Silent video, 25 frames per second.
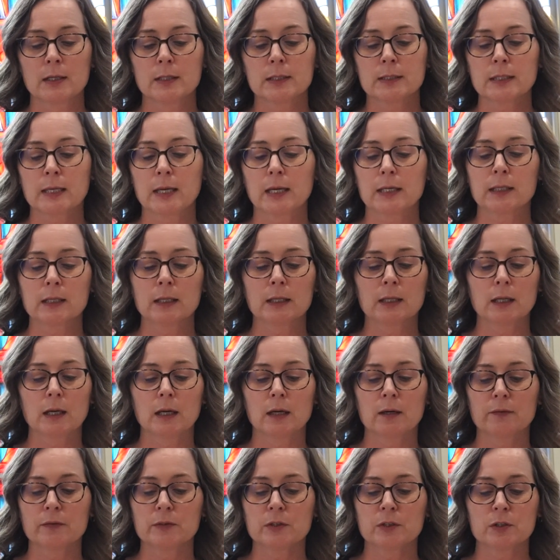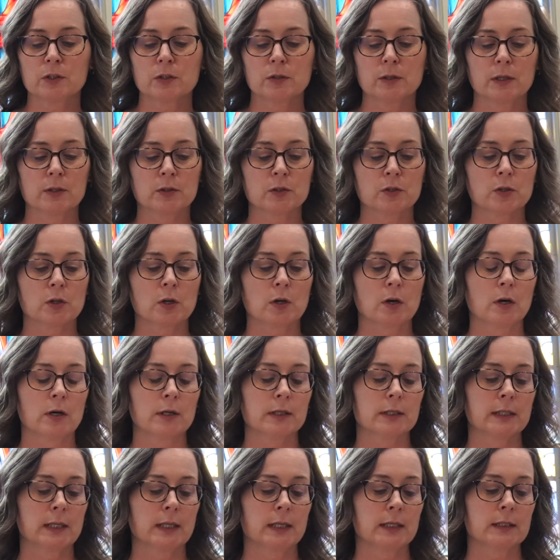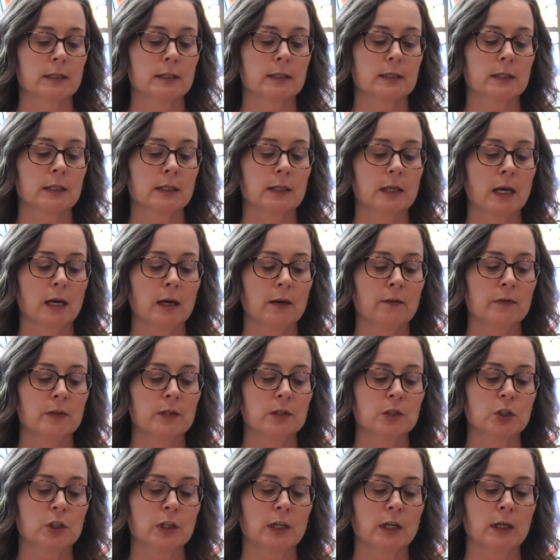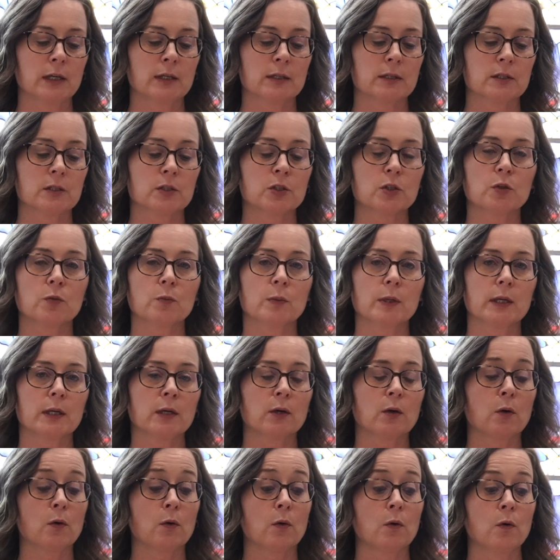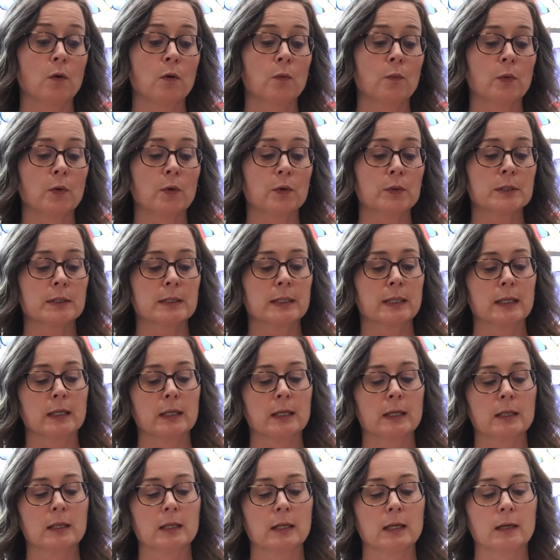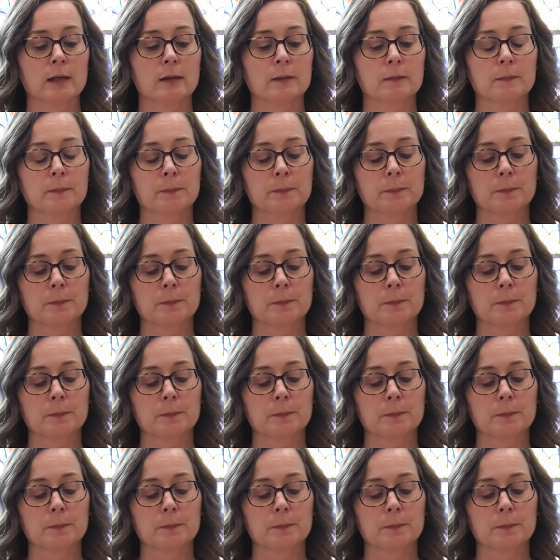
Dad loved to enter contests and have the chance to win almost anything.